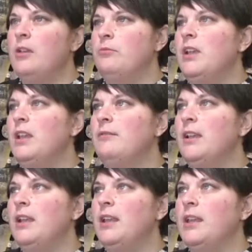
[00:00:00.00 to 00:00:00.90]
really,
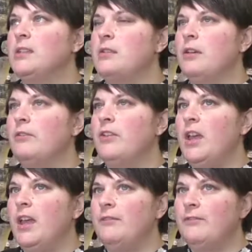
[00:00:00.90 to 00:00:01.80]
really sort of
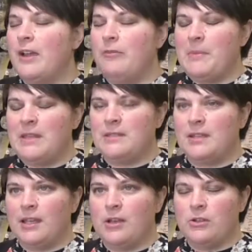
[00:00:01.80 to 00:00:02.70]

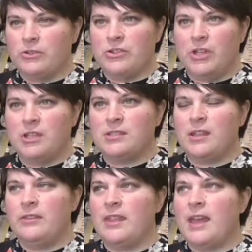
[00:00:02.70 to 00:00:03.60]
environmentally conscious,
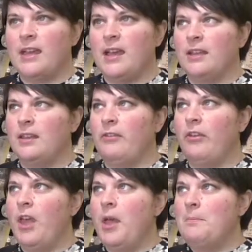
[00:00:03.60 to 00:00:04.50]
and that kind of
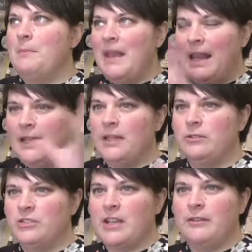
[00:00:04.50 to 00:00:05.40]

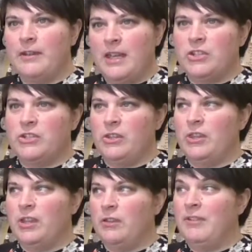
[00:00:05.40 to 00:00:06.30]
millennial generation
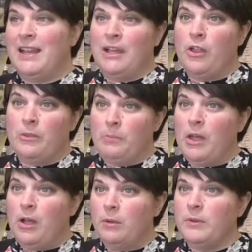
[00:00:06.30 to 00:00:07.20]
that are really on the
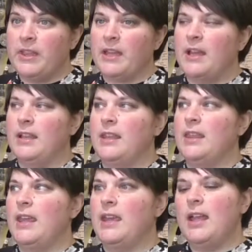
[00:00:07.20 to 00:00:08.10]
ball with that kind of
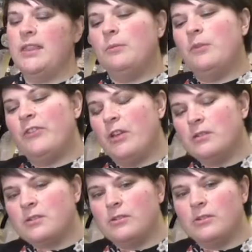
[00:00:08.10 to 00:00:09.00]
thing. And then we've
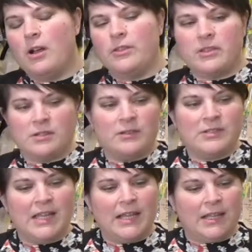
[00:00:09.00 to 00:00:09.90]
also got the sort of
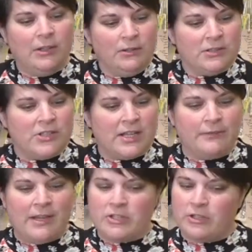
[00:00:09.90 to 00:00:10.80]
slightly older
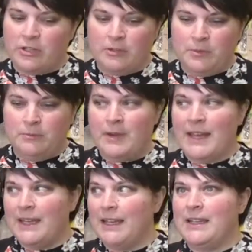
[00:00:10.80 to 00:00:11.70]
generation who will
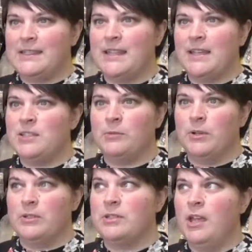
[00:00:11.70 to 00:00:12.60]
regularly say to
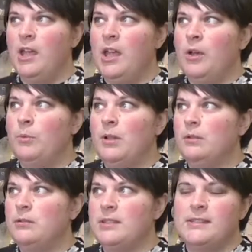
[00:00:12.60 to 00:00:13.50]
us,
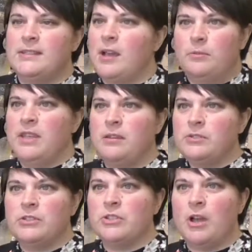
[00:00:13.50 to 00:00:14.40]
well, this is how we
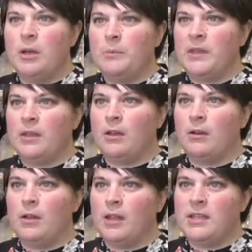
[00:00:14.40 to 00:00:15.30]
used to shop, you
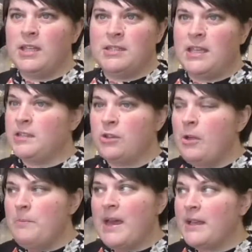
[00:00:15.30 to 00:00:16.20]
know, and it's
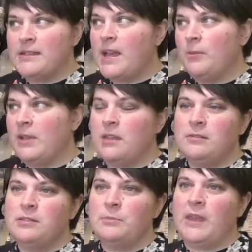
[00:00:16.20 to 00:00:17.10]
going back to how it
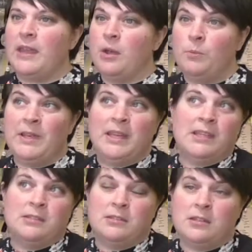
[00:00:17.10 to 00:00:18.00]
used to be, and we
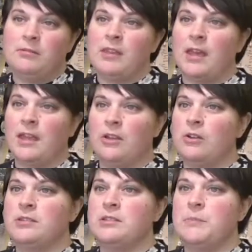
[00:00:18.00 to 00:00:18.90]
need to do that in
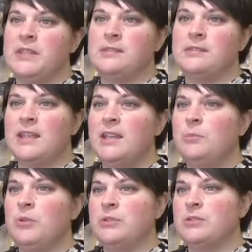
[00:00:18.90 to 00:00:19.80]
order to be
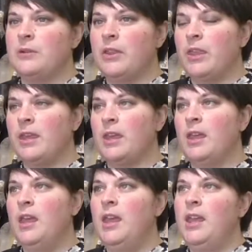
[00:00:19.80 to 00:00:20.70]
sustainable. So I think
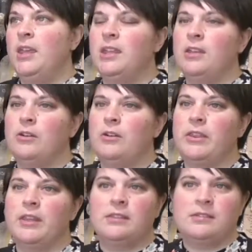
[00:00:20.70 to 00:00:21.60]

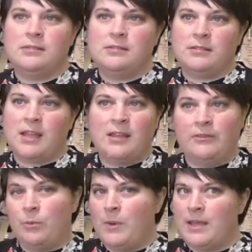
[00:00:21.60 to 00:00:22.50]
there's kind
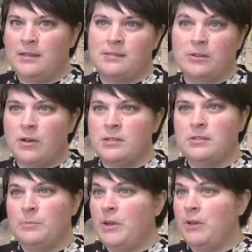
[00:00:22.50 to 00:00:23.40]
of awareness across
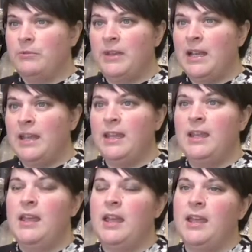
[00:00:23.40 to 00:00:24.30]
the board, really,
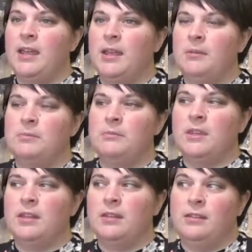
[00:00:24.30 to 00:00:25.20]

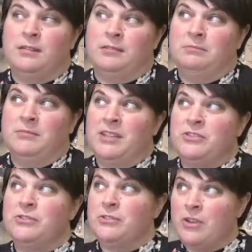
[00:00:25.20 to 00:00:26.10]
that, you know, it's
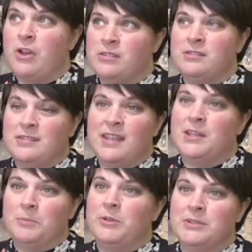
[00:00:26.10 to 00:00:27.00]
just not
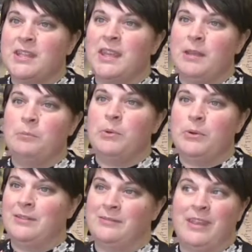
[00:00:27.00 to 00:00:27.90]
sustainable to keep
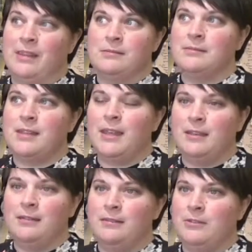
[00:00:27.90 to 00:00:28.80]
putting things
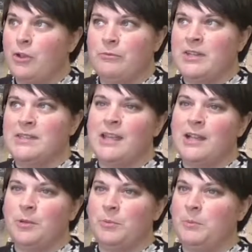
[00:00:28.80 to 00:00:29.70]
in
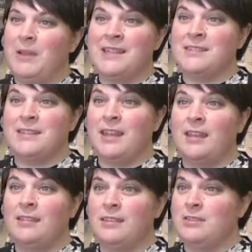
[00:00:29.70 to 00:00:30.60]
non-recyclable
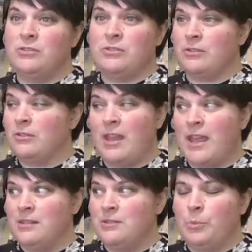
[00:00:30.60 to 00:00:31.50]
plastic that's just going to
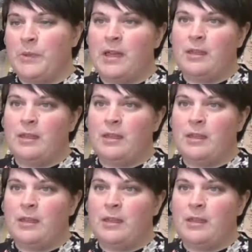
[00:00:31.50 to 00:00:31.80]
end up